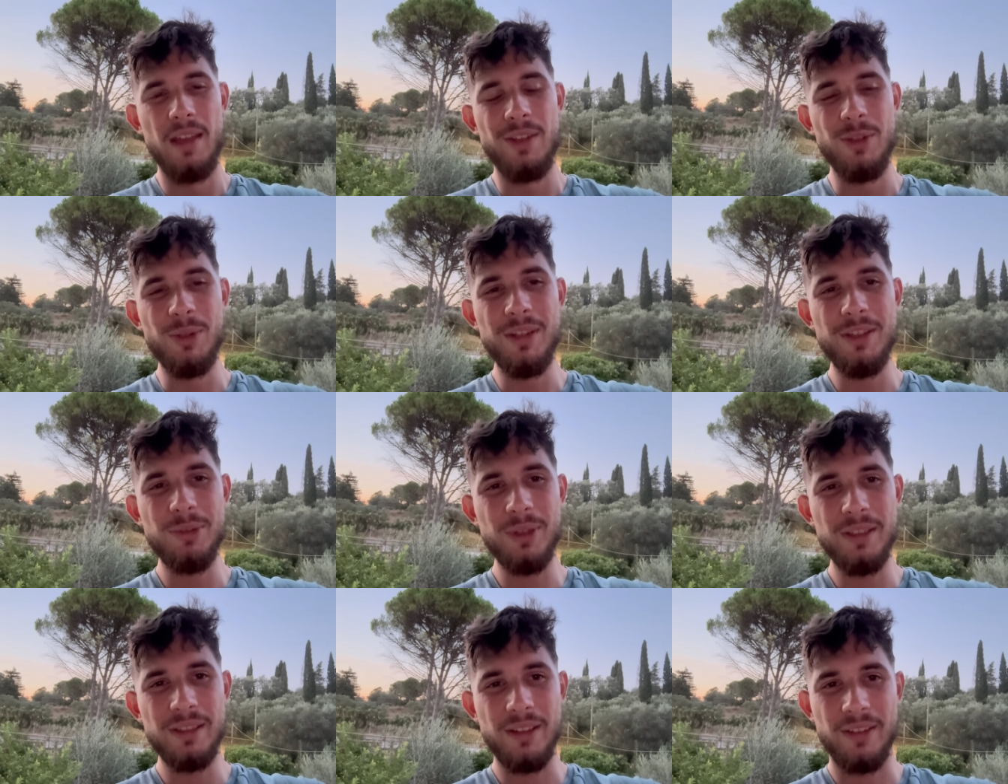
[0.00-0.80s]
You need
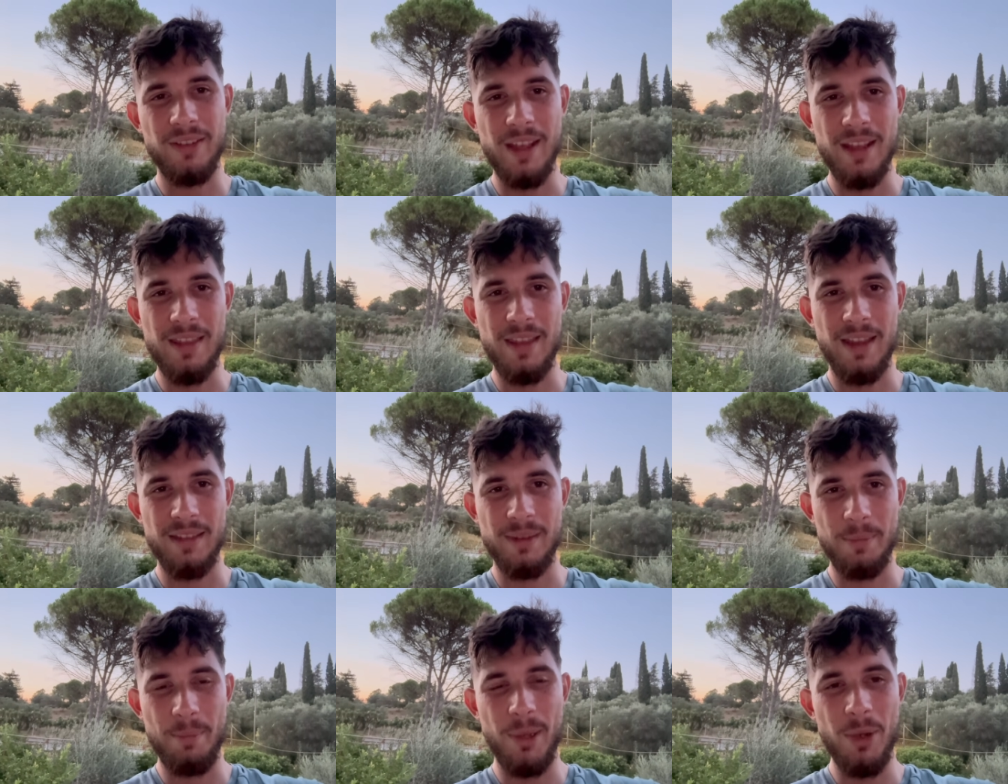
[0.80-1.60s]
to understand
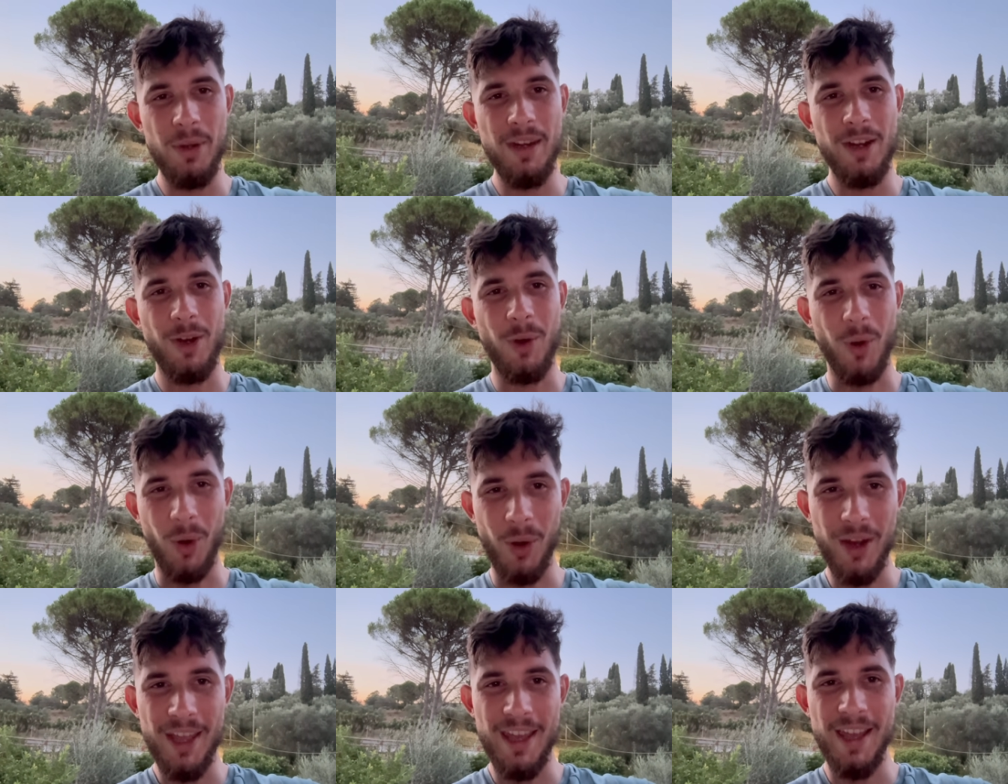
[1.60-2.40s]
that building
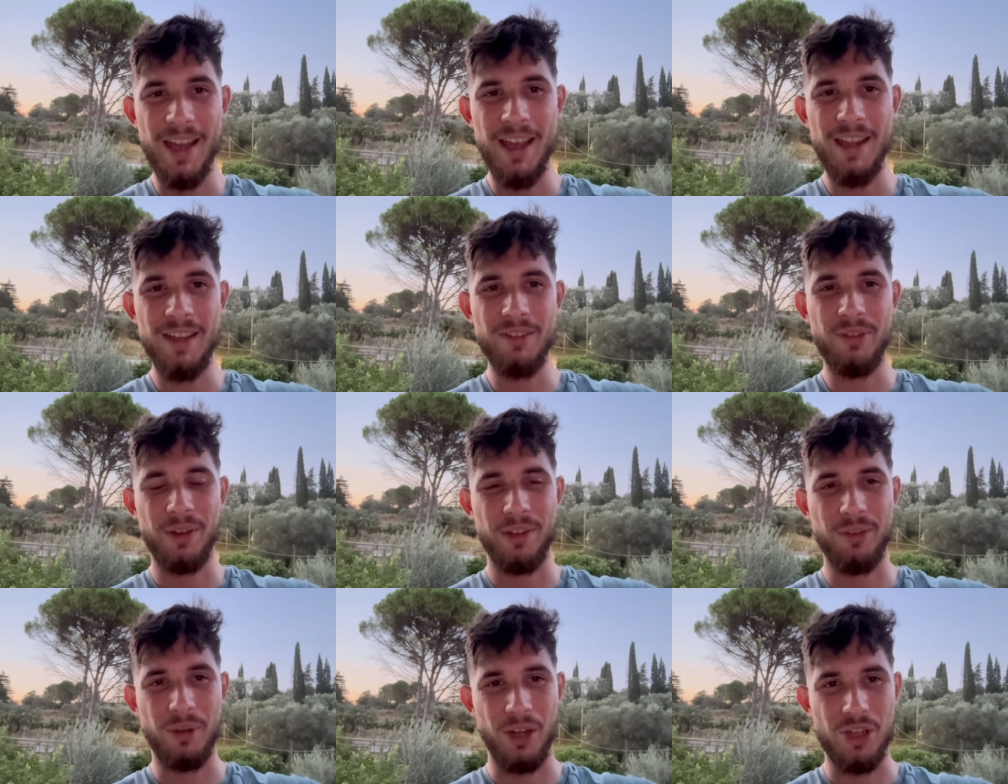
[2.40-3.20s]
core AI
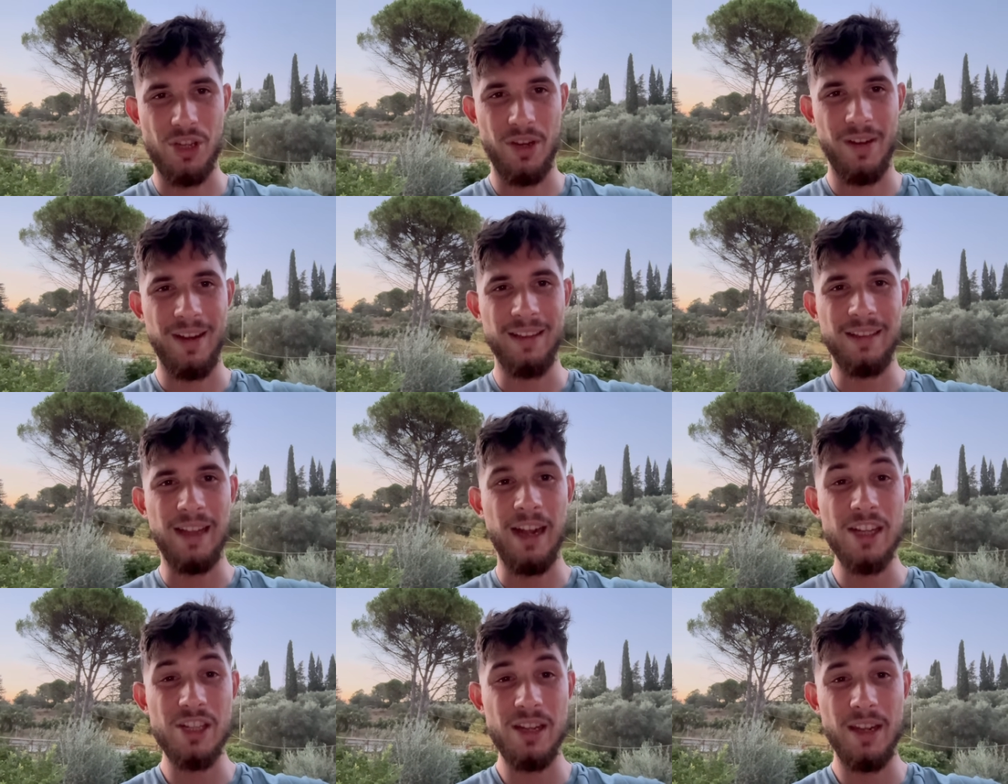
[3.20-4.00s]
infrastructure and
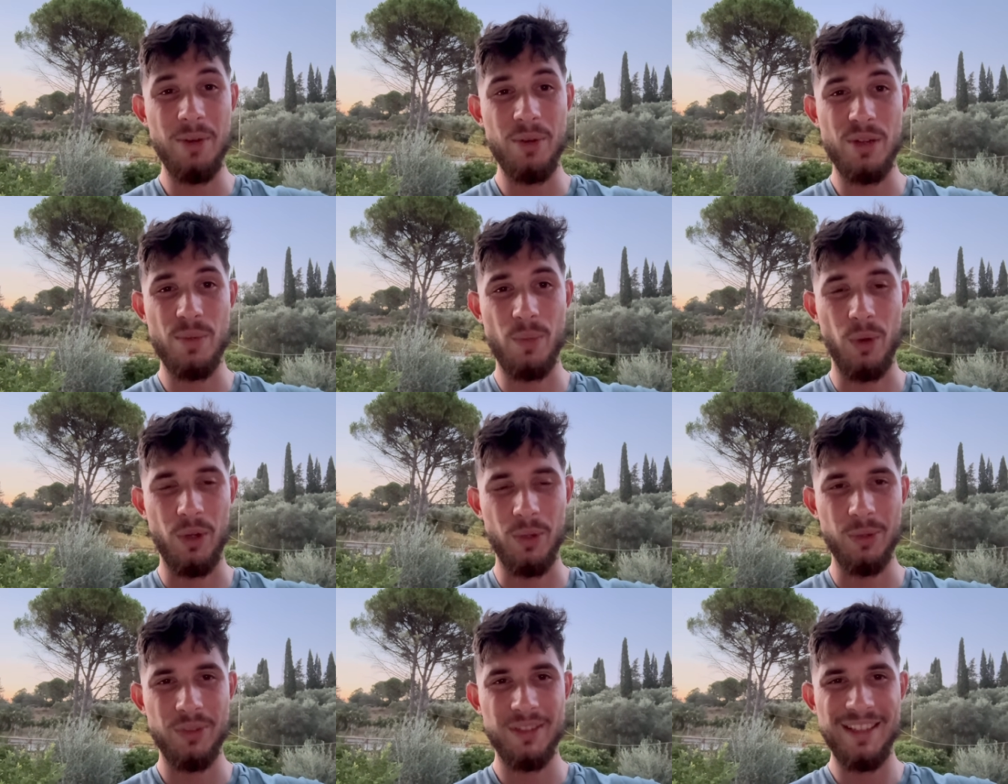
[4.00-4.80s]
large language
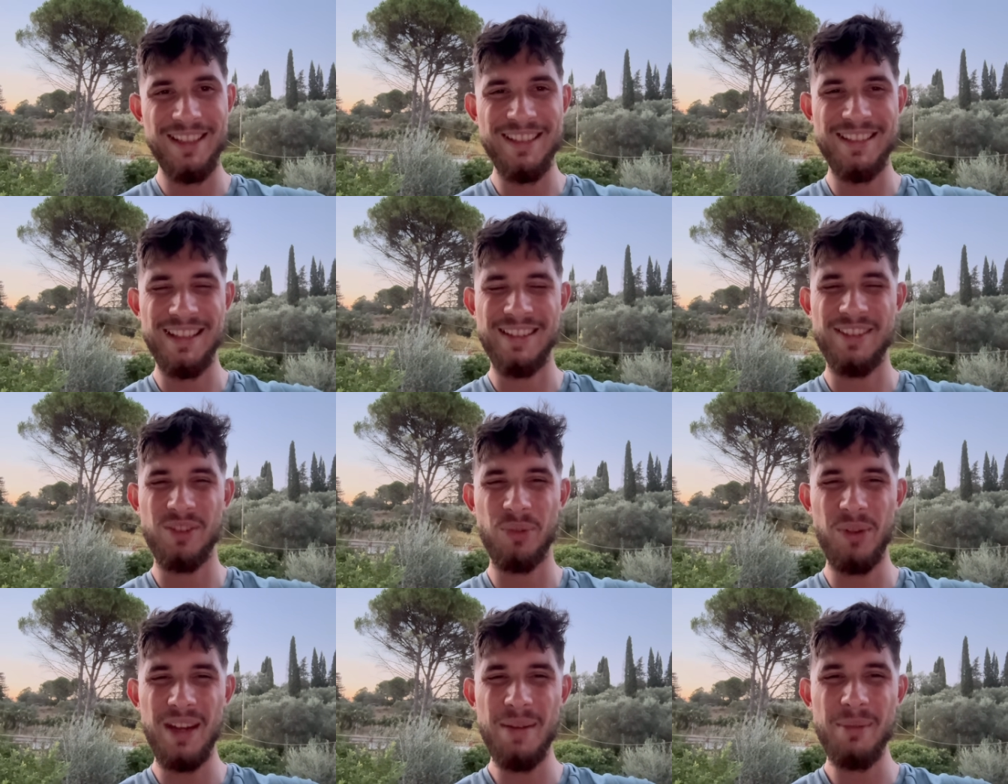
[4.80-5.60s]
models is
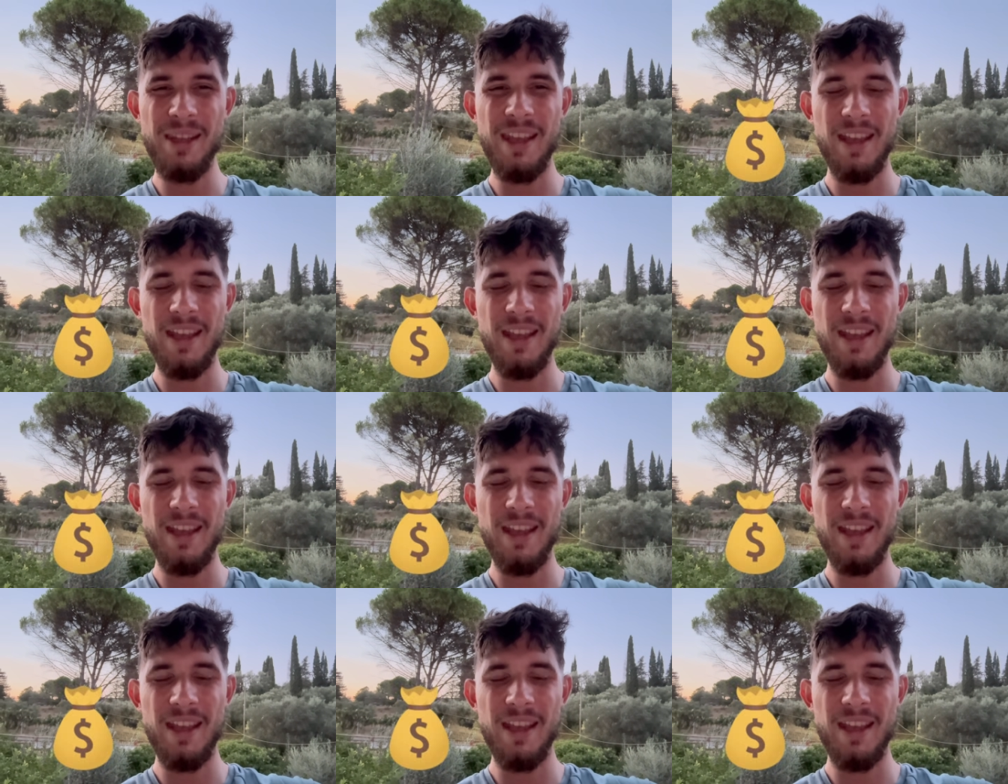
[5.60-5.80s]
extremely